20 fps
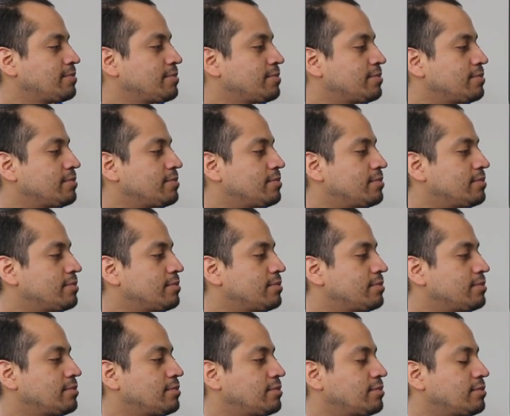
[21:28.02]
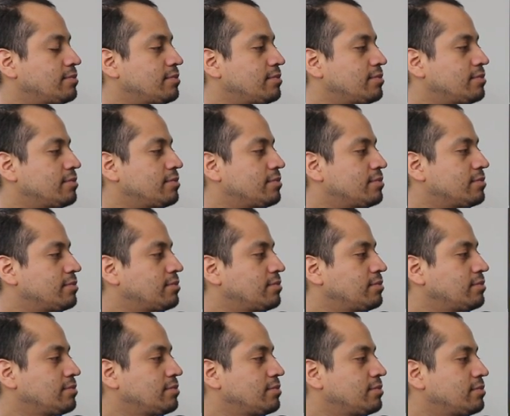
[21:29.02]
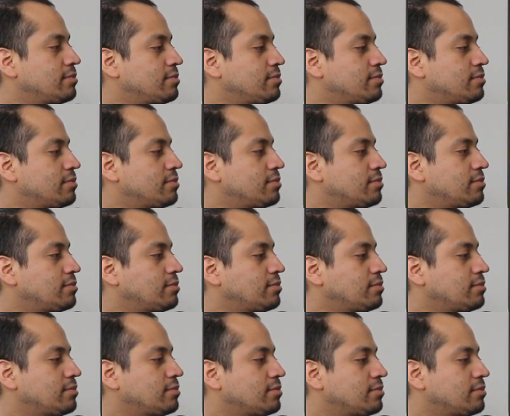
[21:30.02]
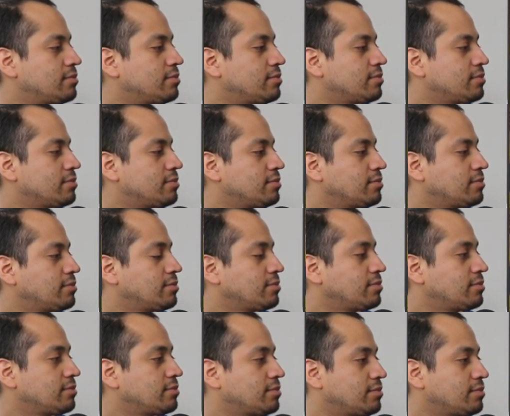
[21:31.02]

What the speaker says: (not speaking)